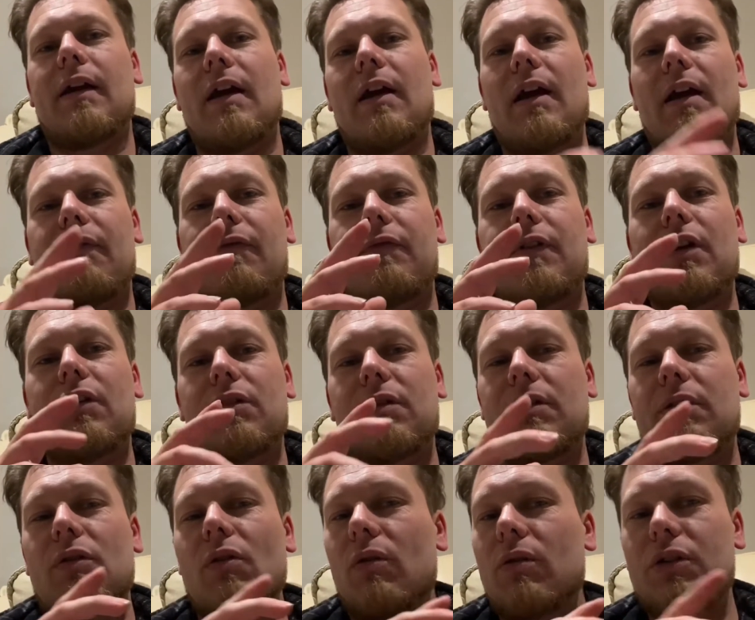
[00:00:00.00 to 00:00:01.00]
If you
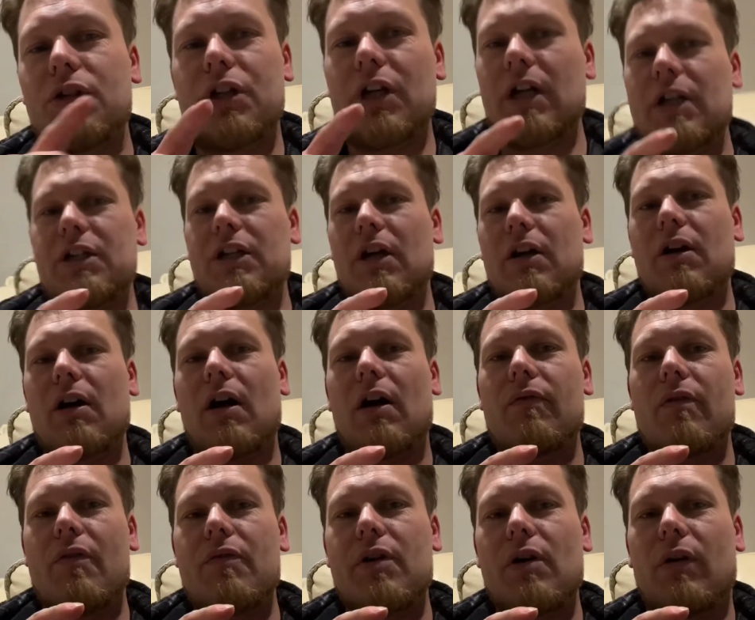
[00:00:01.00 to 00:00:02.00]
don't change your car
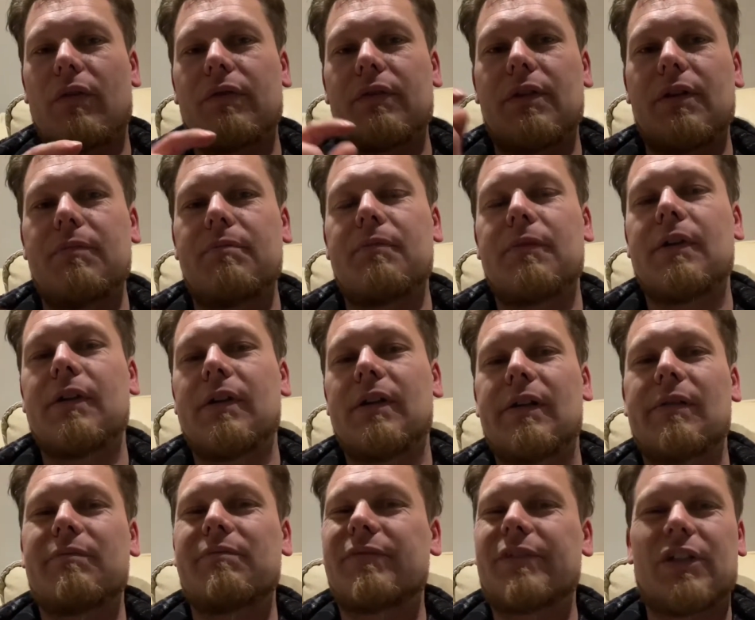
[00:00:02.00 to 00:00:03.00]
very often,
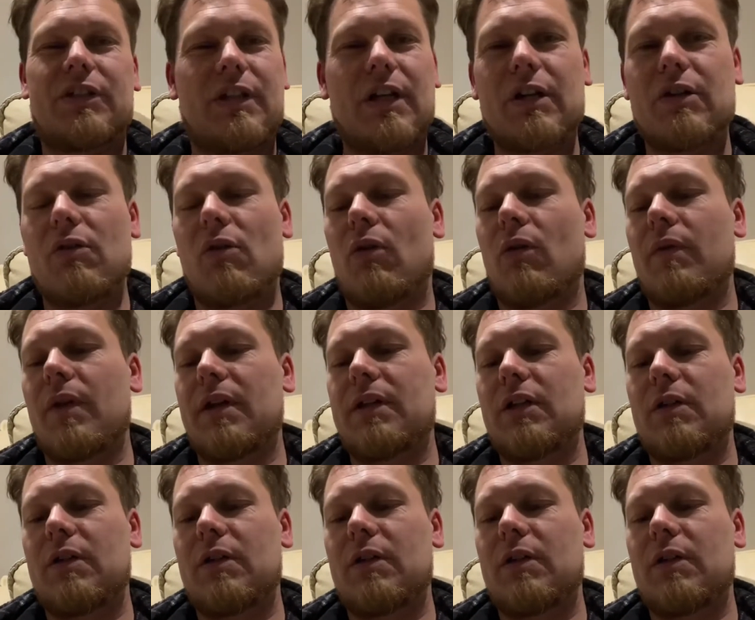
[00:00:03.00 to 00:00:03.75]
just ignore this.